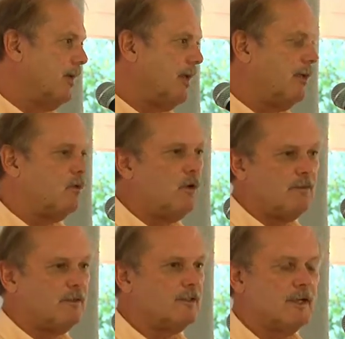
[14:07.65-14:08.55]
And
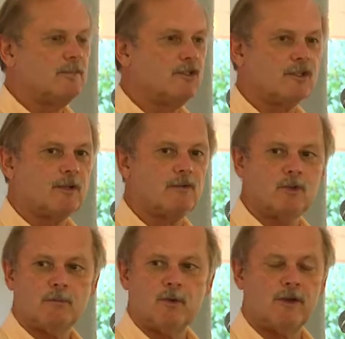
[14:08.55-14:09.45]
oftentimes the stuff
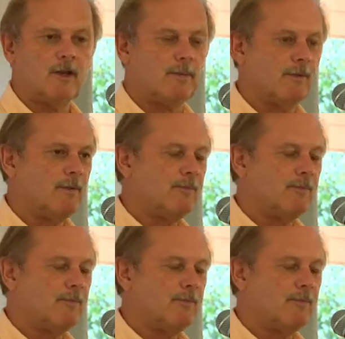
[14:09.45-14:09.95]
she brought up,